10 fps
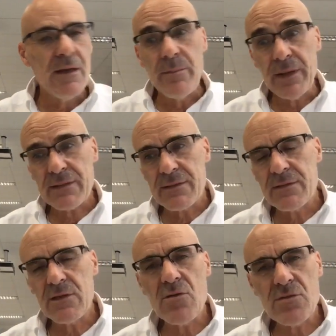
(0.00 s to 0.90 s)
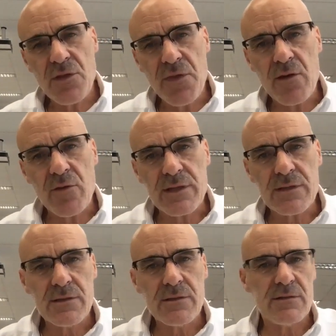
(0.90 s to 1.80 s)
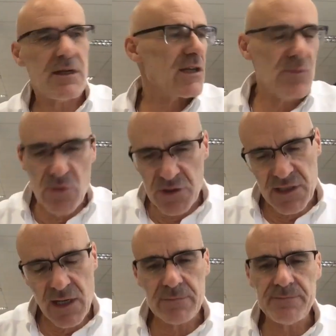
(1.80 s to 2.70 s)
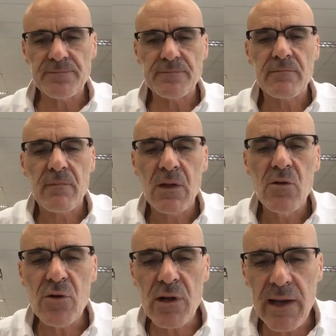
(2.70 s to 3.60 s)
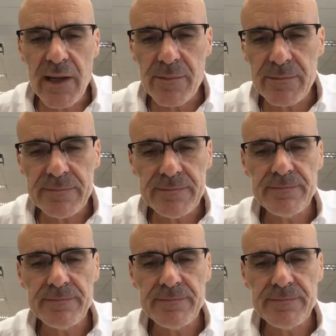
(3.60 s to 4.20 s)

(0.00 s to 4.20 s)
But those theorists, such as Muintar, who claim